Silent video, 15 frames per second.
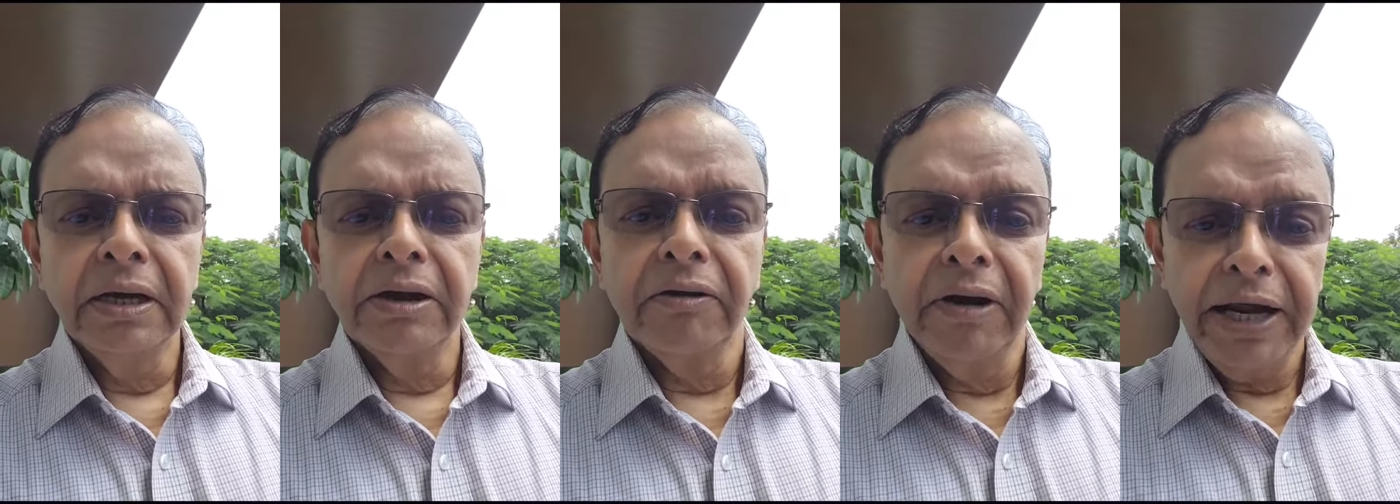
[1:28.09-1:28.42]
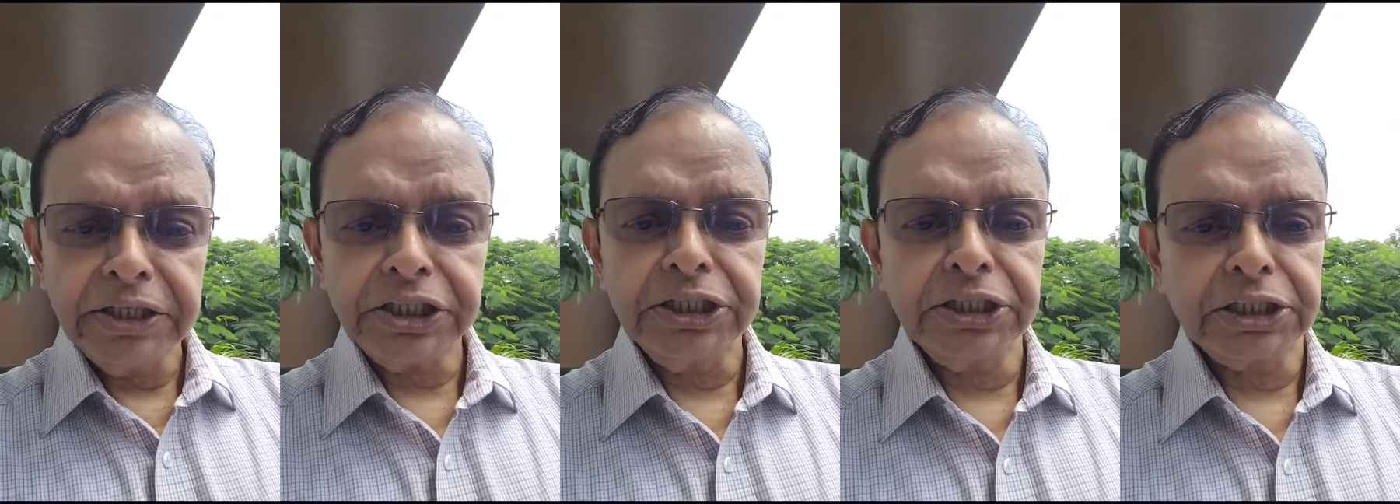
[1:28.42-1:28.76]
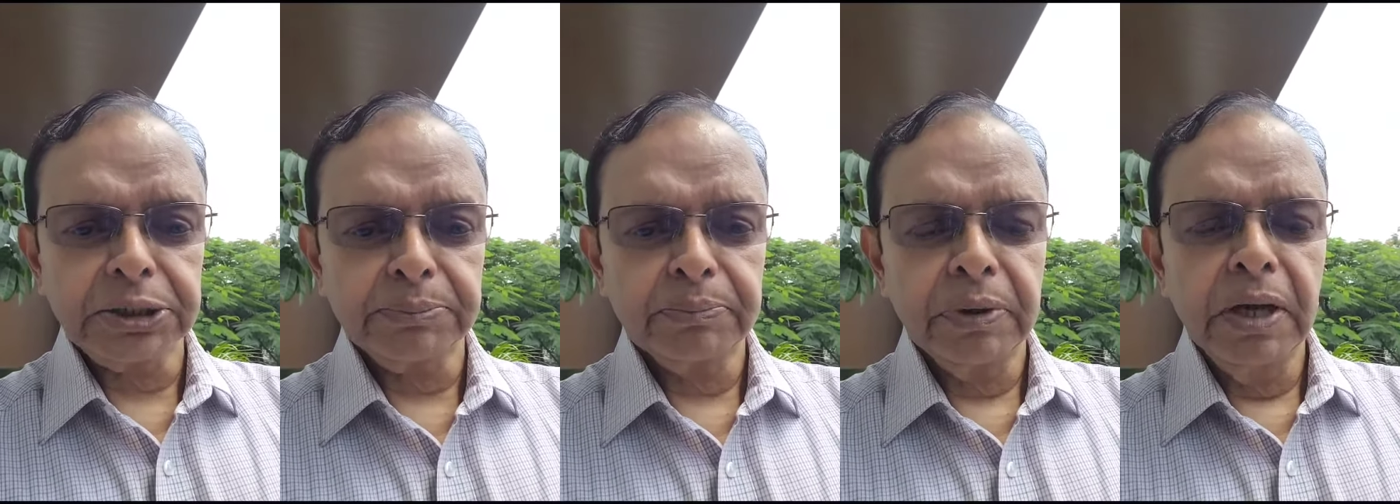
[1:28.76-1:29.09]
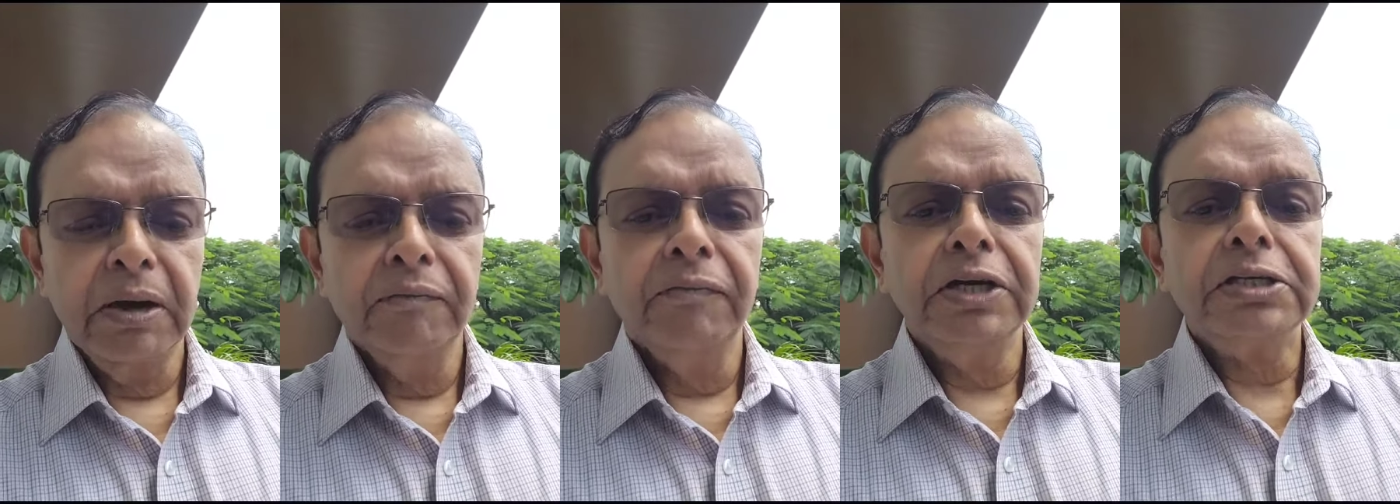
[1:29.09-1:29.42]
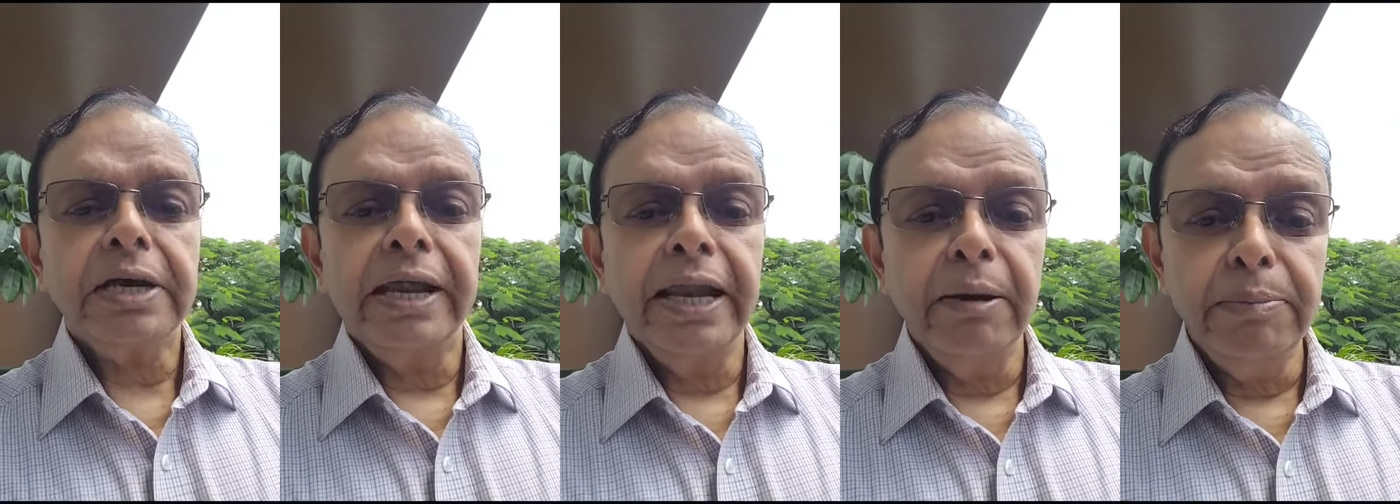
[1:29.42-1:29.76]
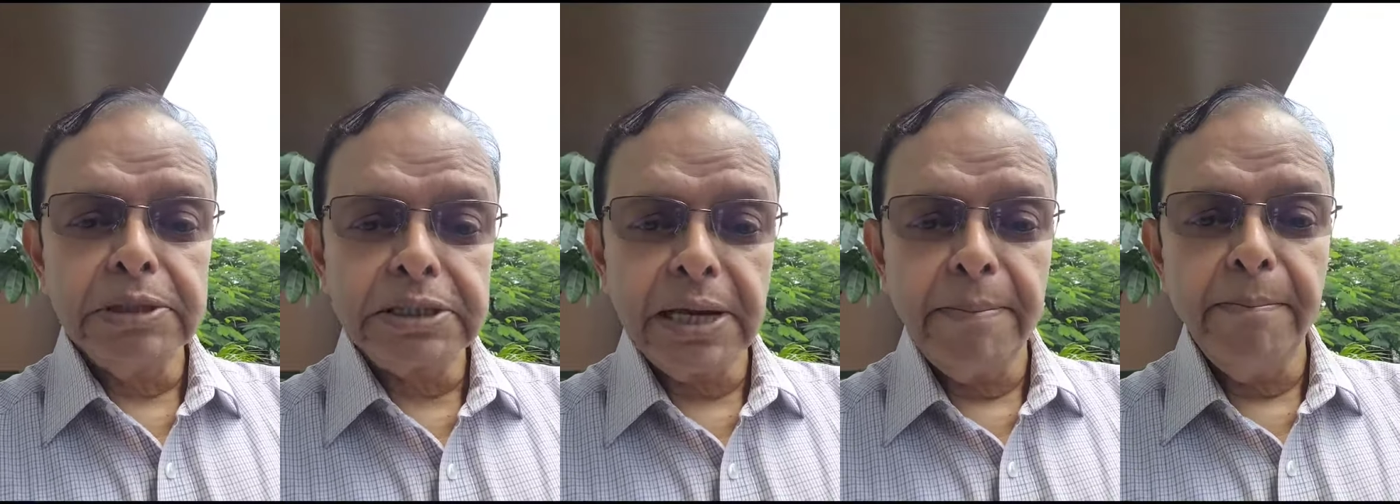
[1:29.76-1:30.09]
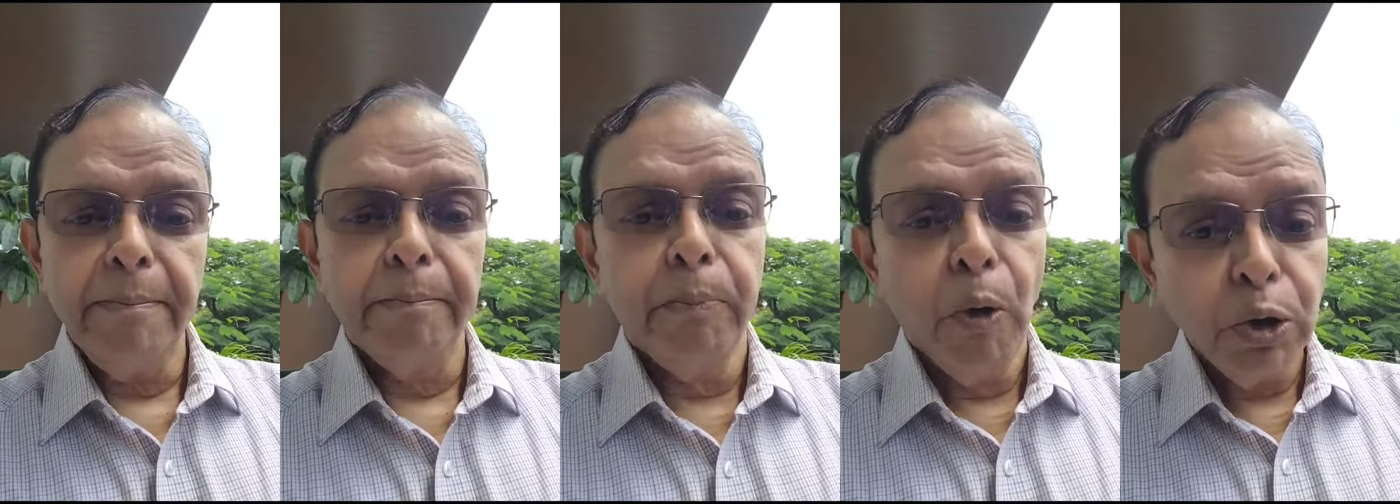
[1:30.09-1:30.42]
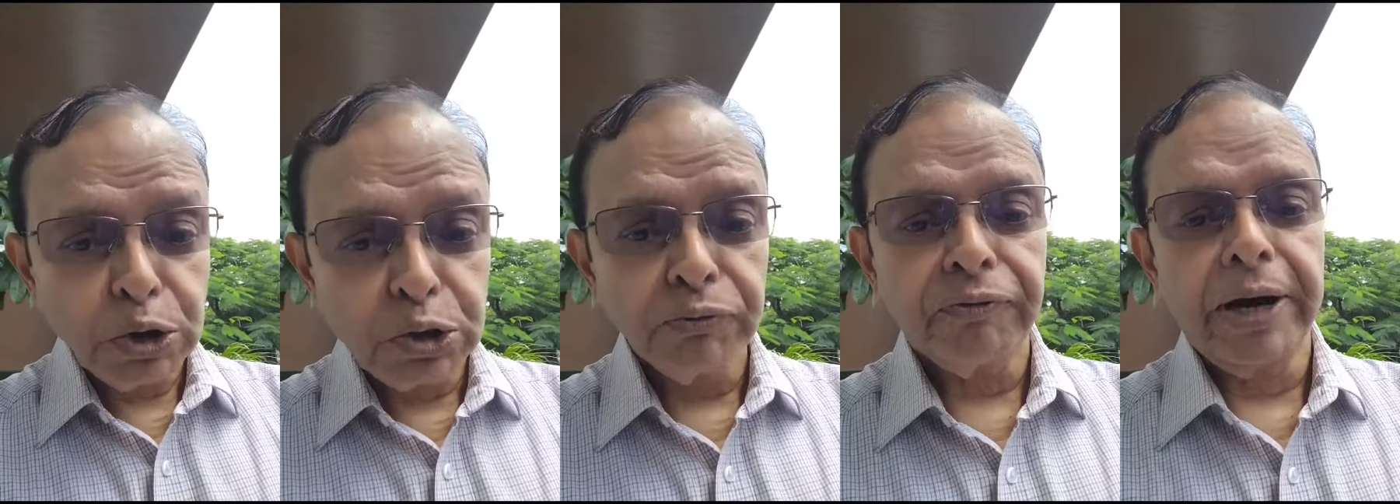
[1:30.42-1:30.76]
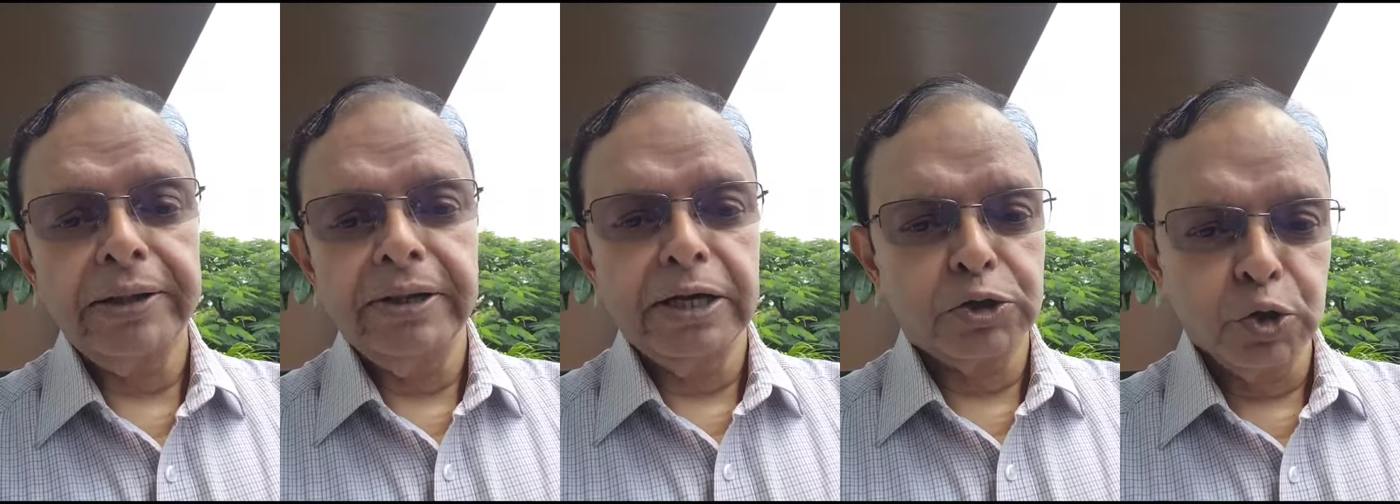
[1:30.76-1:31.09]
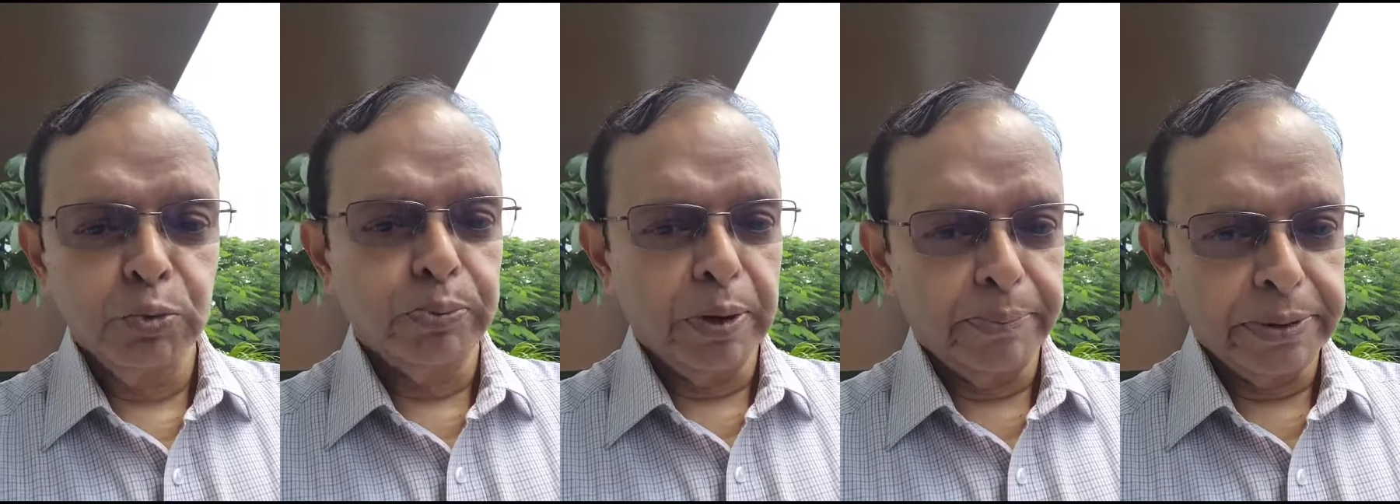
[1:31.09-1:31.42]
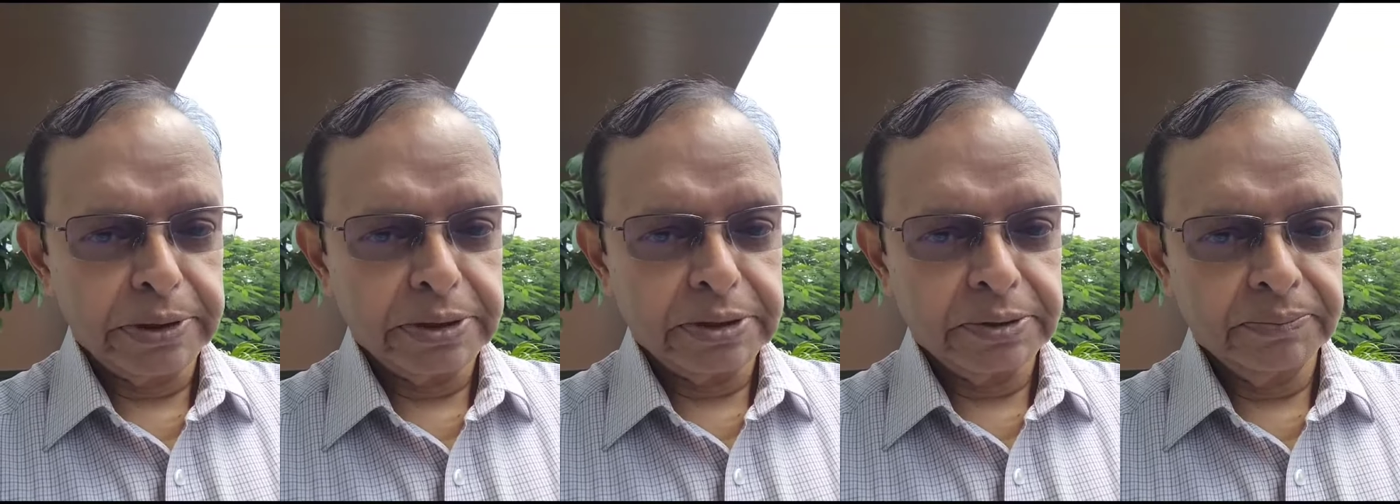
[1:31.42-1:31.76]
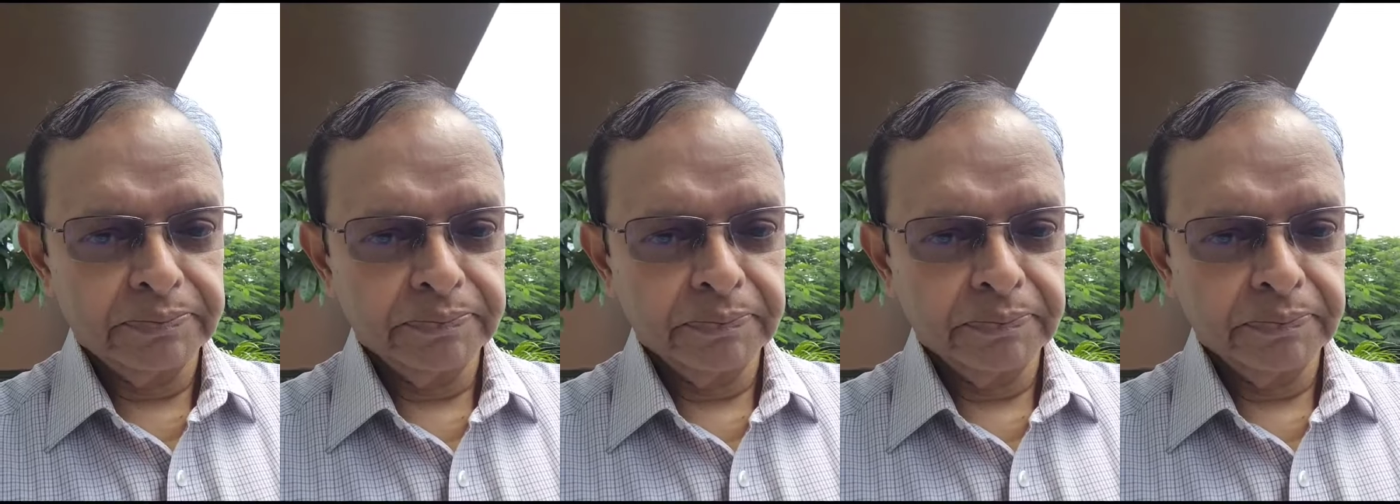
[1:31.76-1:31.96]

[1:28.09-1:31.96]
relationship which enables them both to find their true purpose.